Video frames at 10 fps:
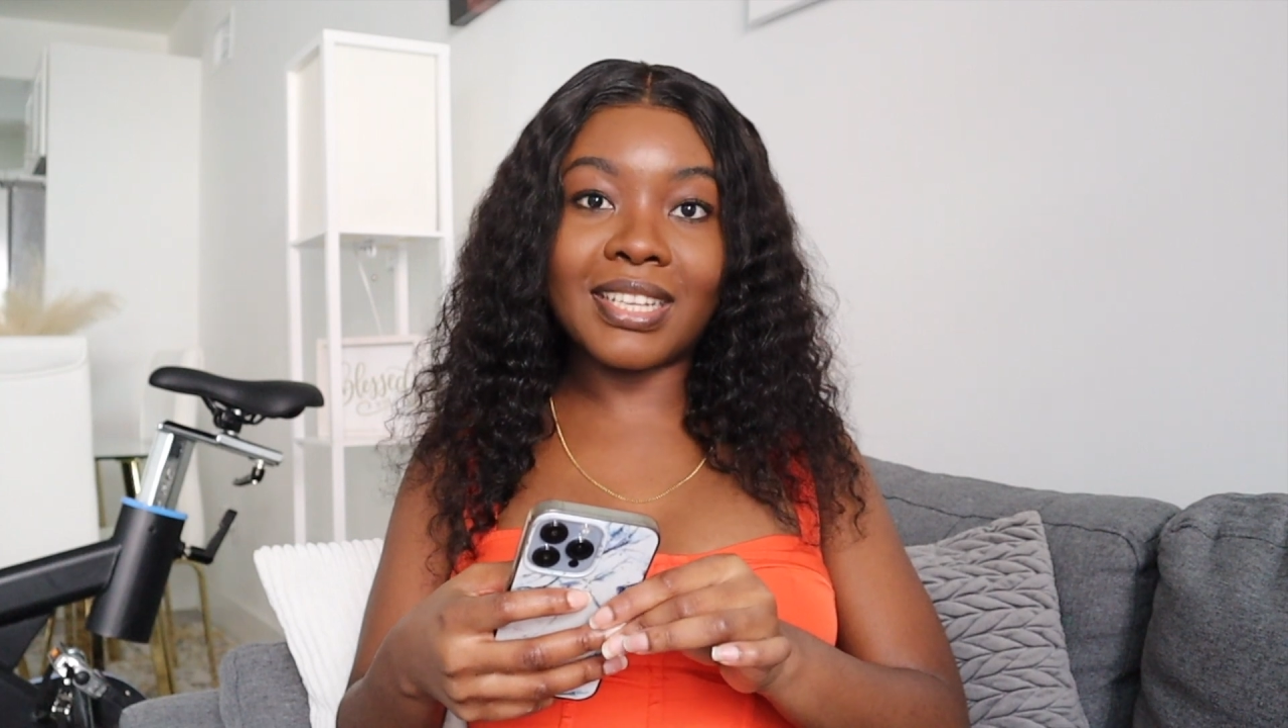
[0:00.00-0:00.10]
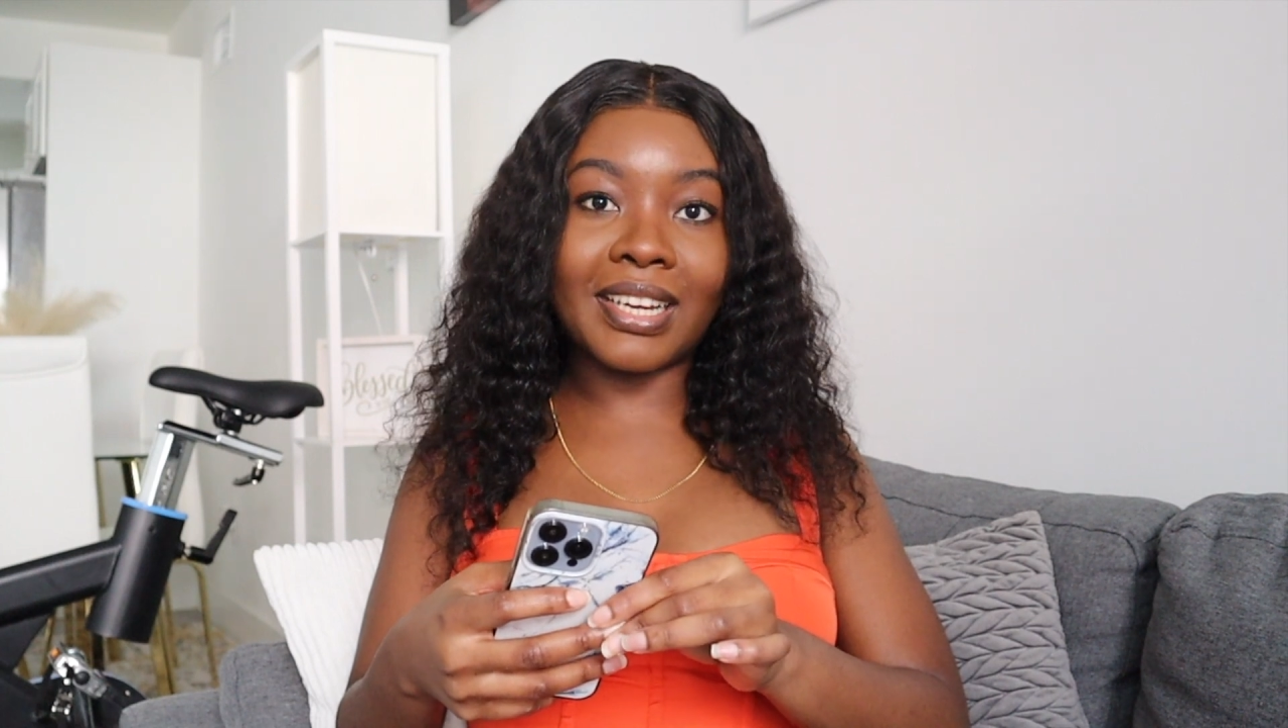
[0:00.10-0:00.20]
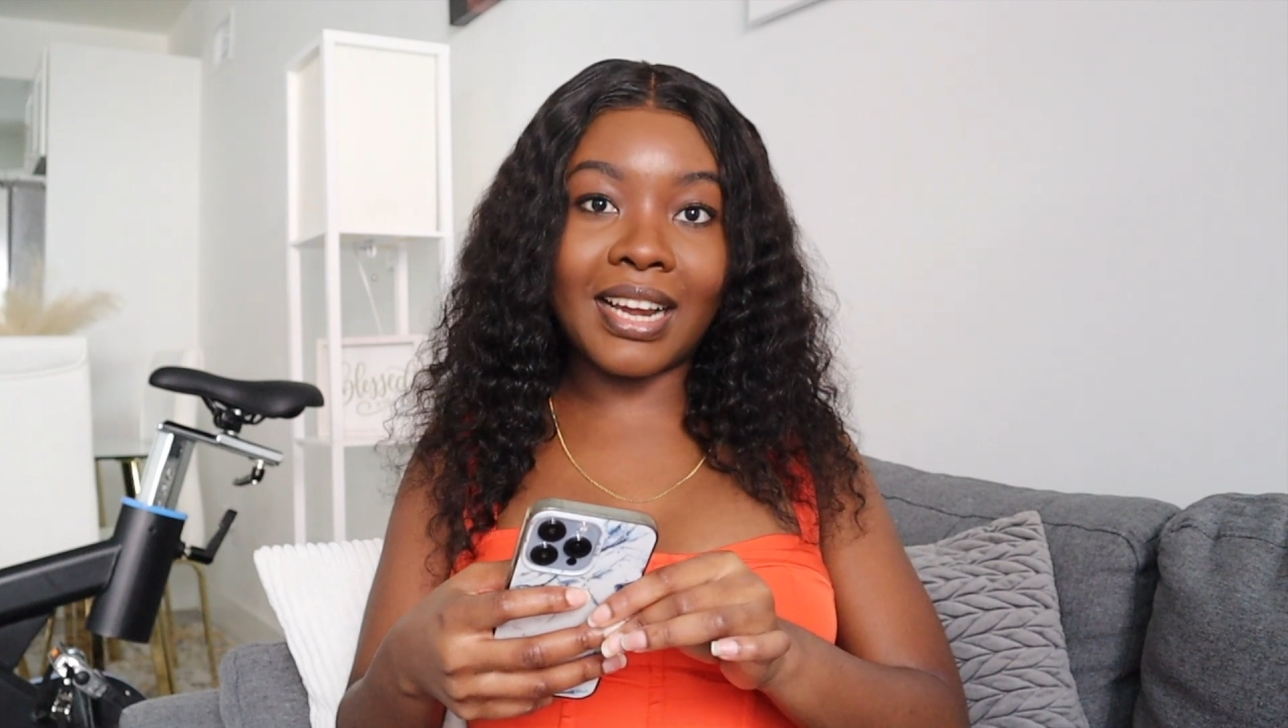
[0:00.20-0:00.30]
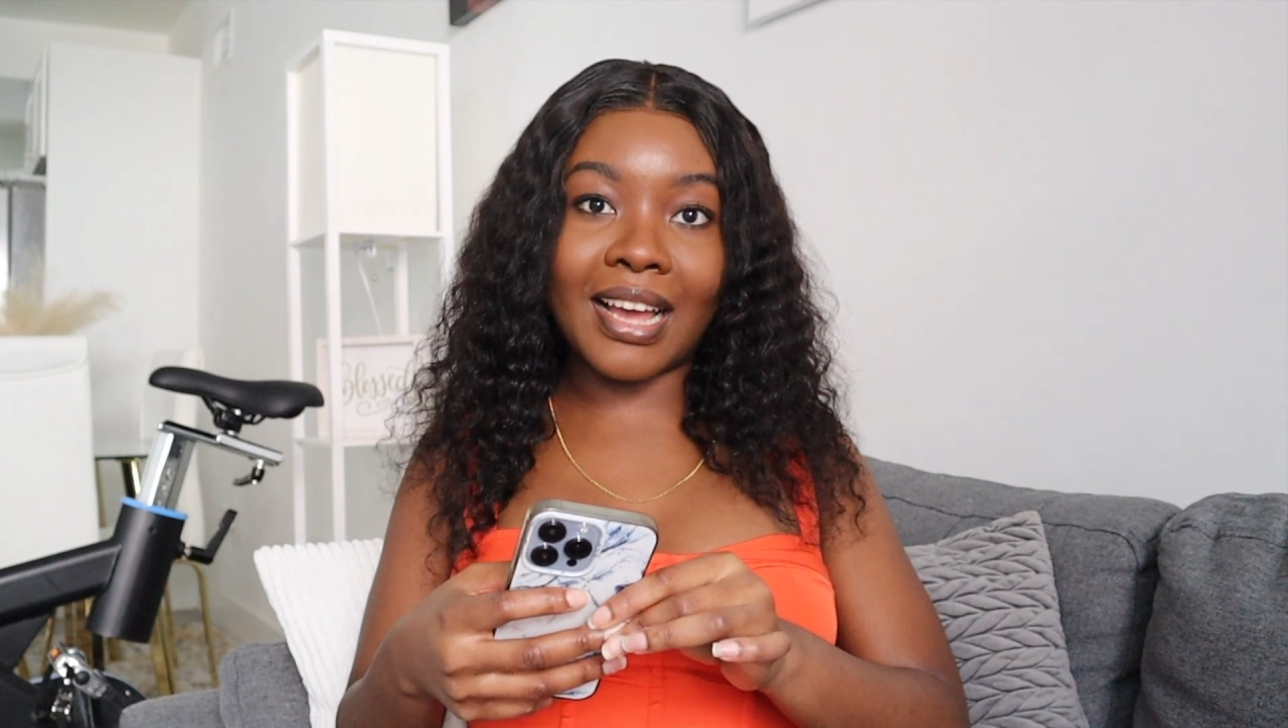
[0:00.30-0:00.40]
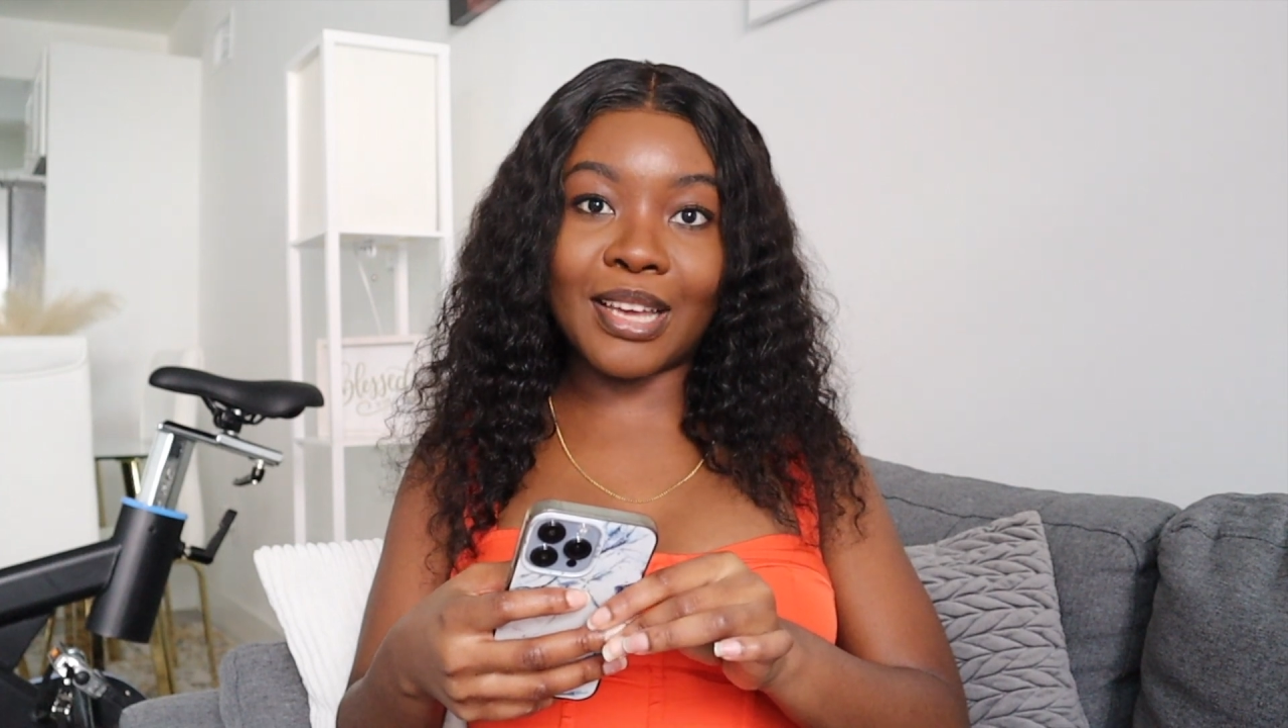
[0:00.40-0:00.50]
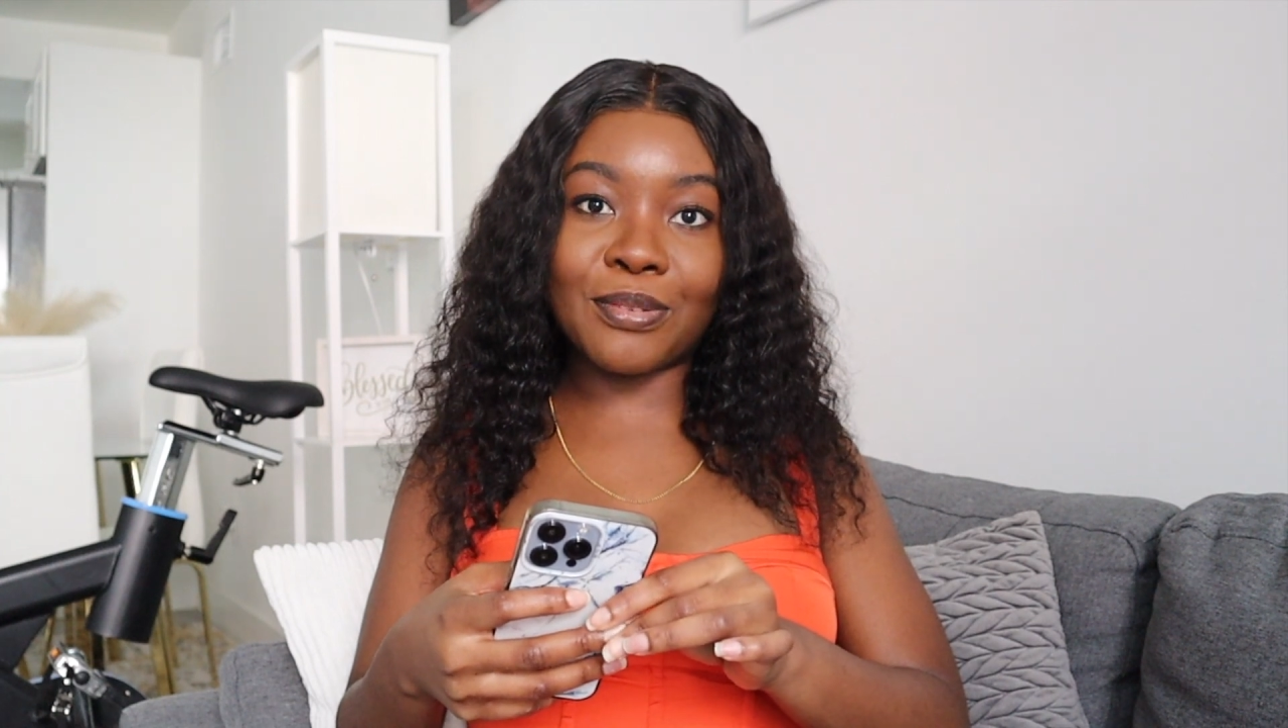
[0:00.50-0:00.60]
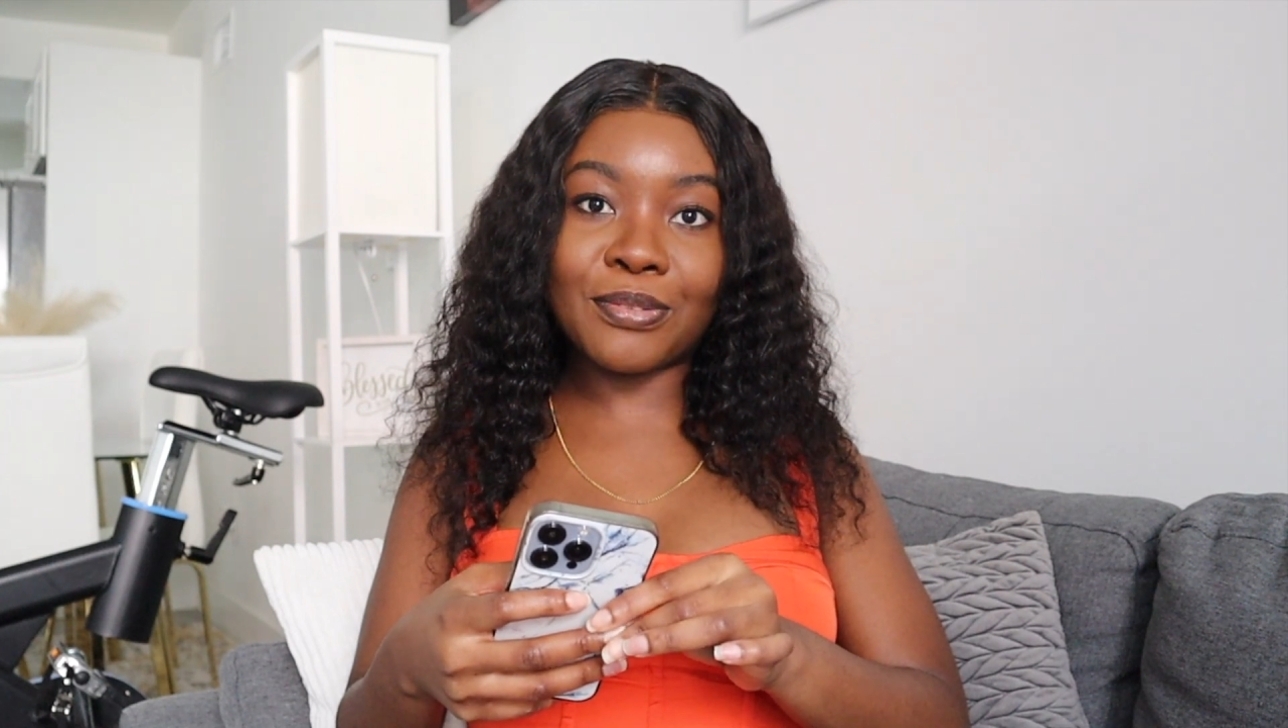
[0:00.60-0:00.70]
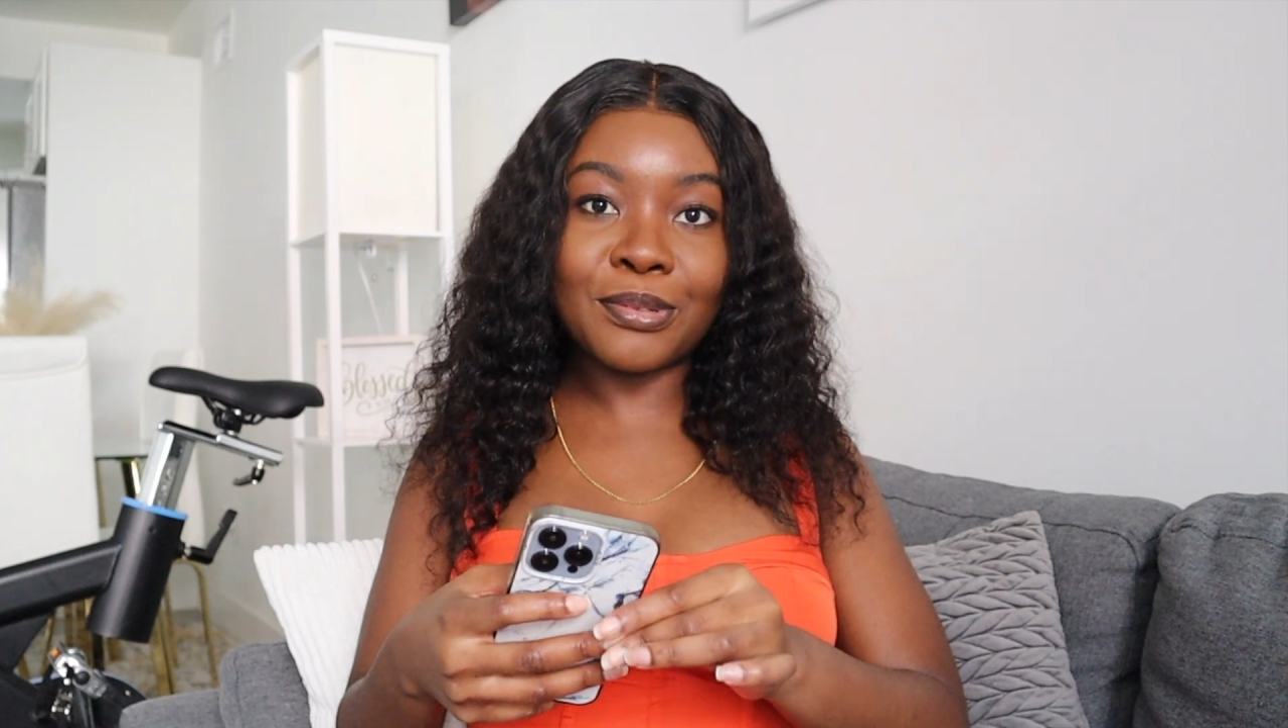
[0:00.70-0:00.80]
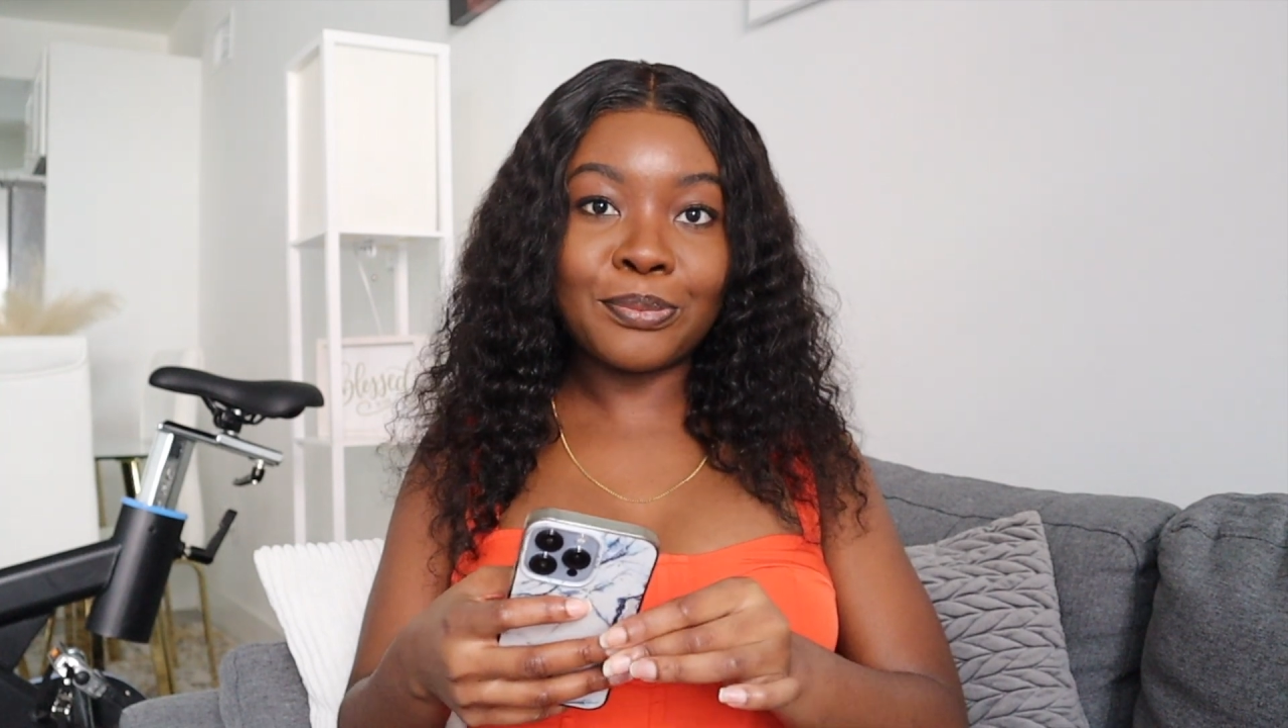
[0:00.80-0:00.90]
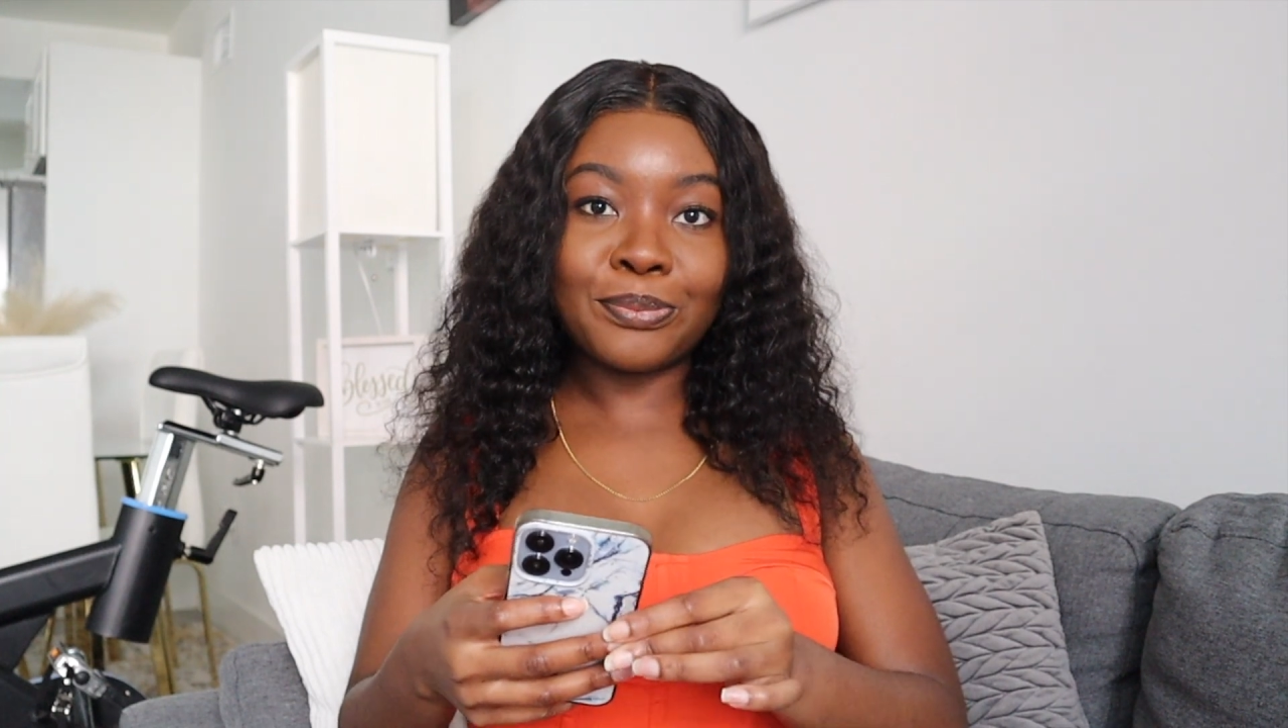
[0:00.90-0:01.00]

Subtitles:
in life.